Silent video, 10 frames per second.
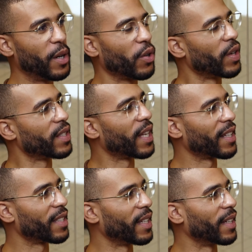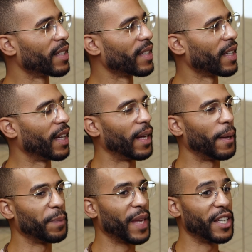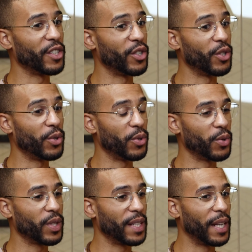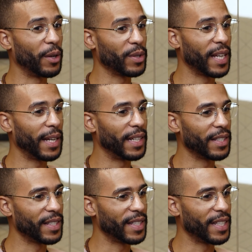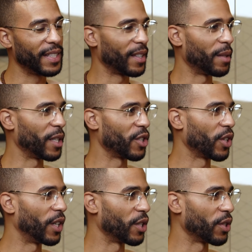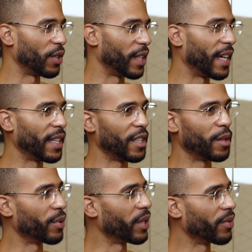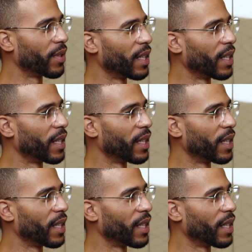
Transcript: mongering tactics um, that is used to now tell us there's going to be a charge on the air that you breathe.